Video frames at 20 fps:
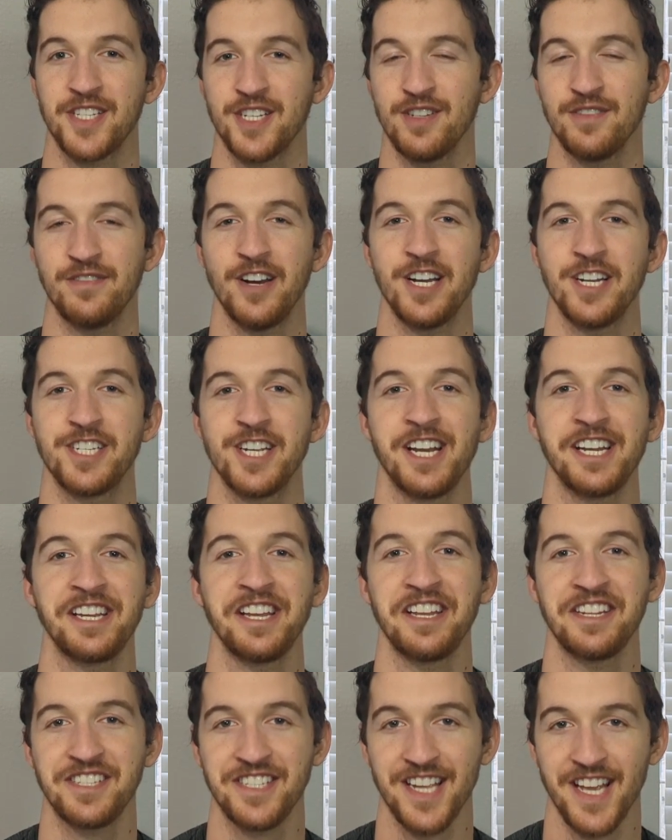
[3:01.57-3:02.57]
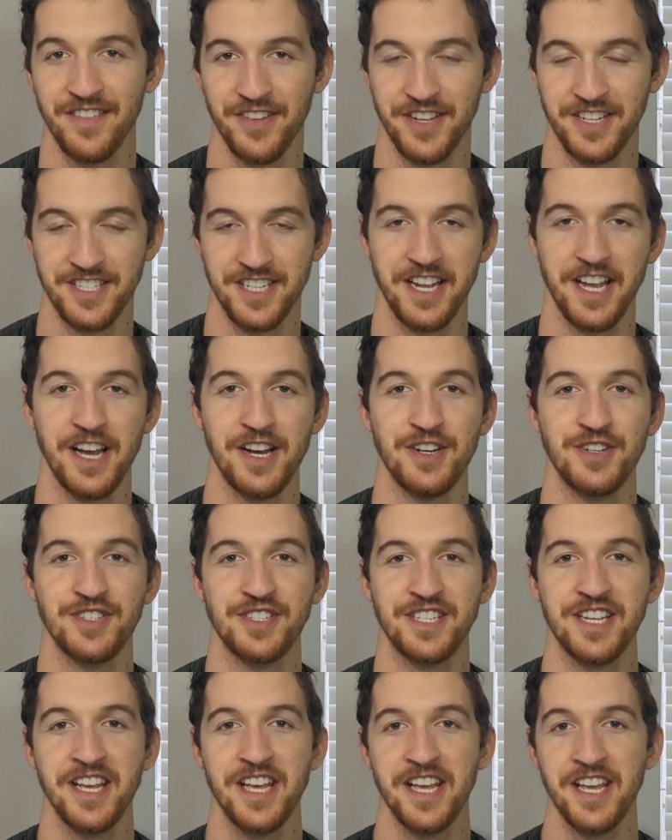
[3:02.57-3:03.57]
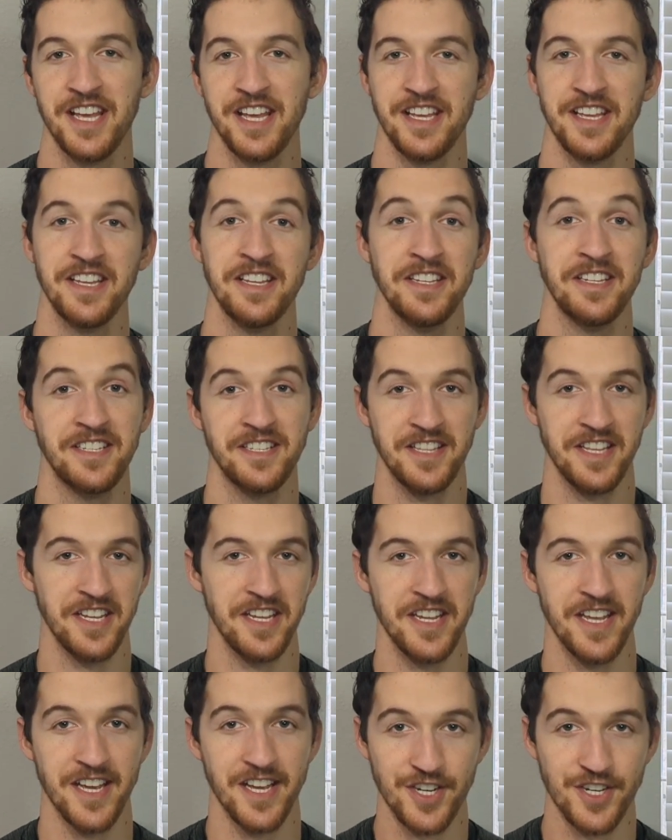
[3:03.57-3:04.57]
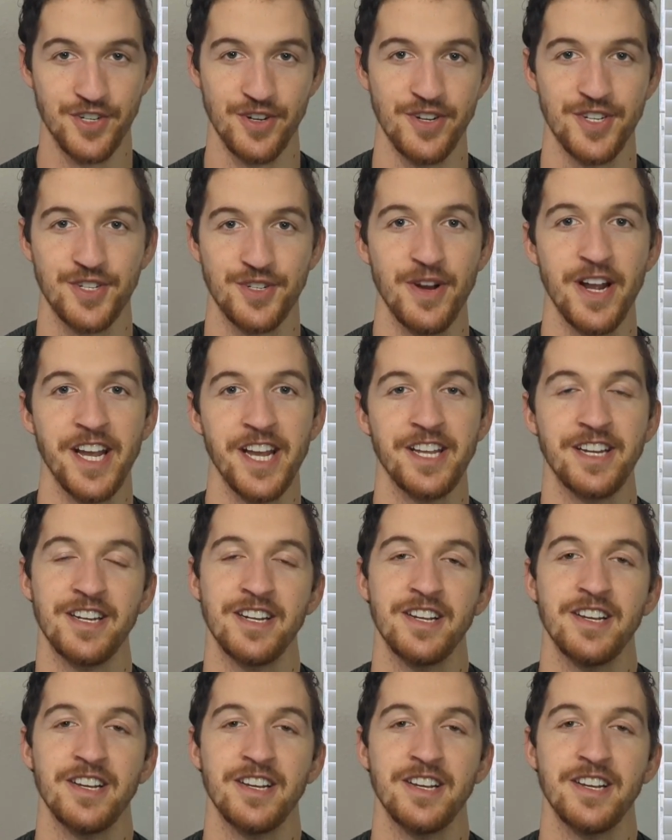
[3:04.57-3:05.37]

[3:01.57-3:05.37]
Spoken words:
SoFi checking and savings accounts is the interest rate.